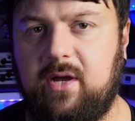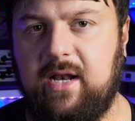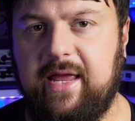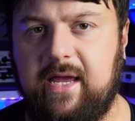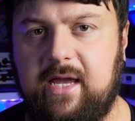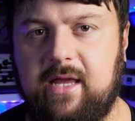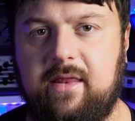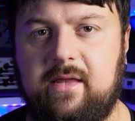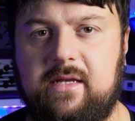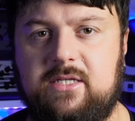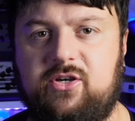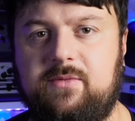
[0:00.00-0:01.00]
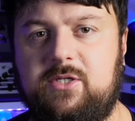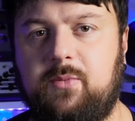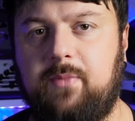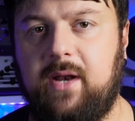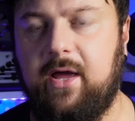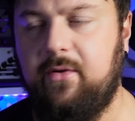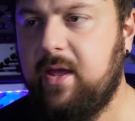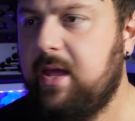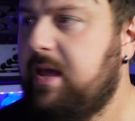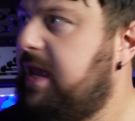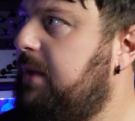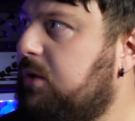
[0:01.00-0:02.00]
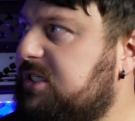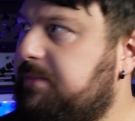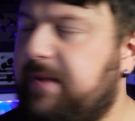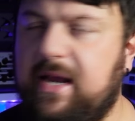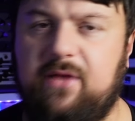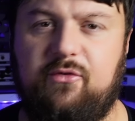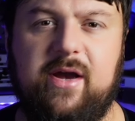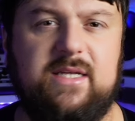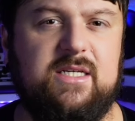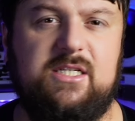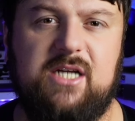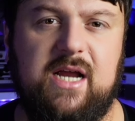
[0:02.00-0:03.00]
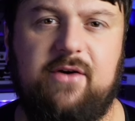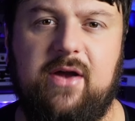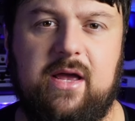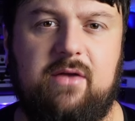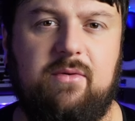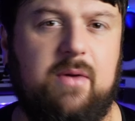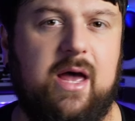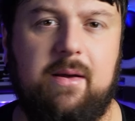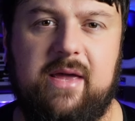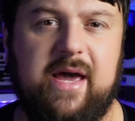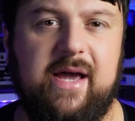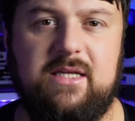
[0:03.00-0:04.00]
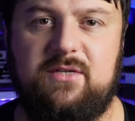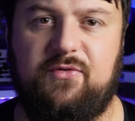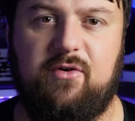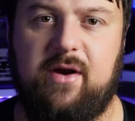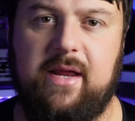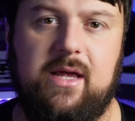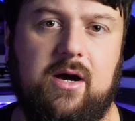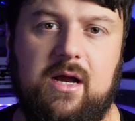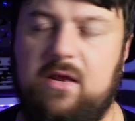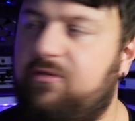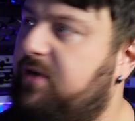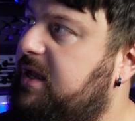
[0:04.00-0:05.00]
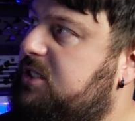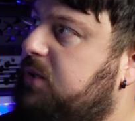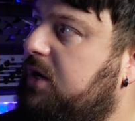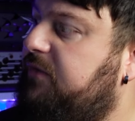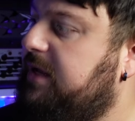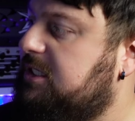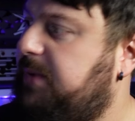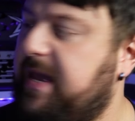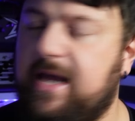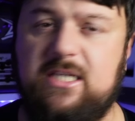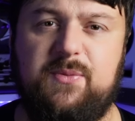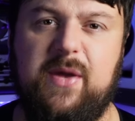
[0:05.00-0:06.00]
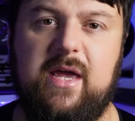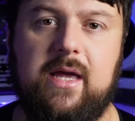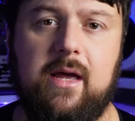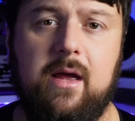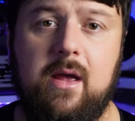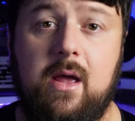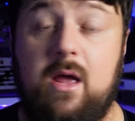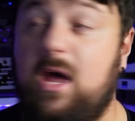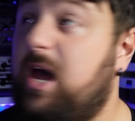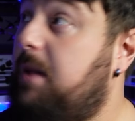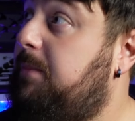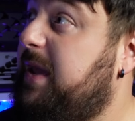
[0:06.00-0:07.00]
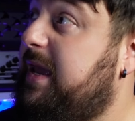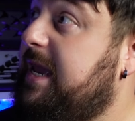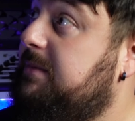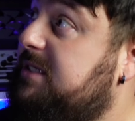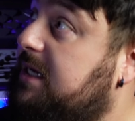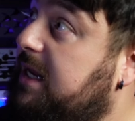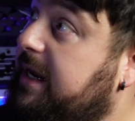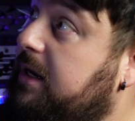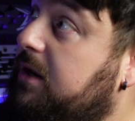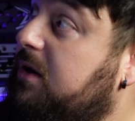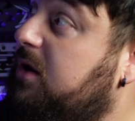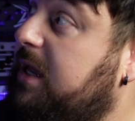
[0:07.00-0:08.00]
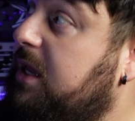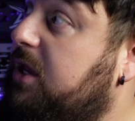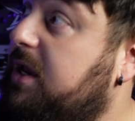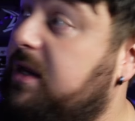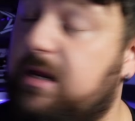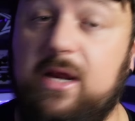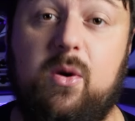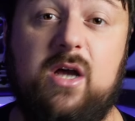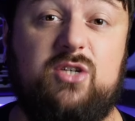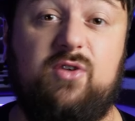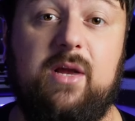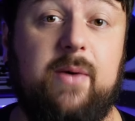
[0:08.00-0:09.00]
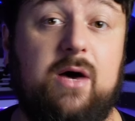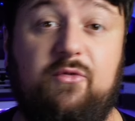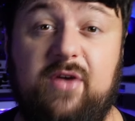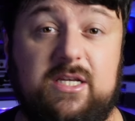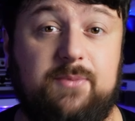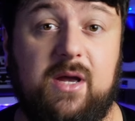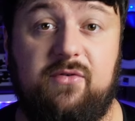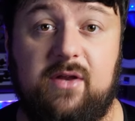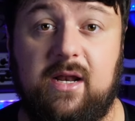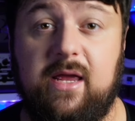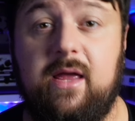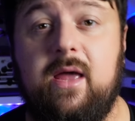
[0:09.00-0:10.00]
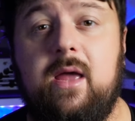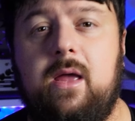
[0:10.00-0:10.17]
a link in the description below. It wasn't made for it, it's a generic case for any kind of a 12-inch PA speaker, but it keeps it clean and looking good and it works really well, fits perfectly.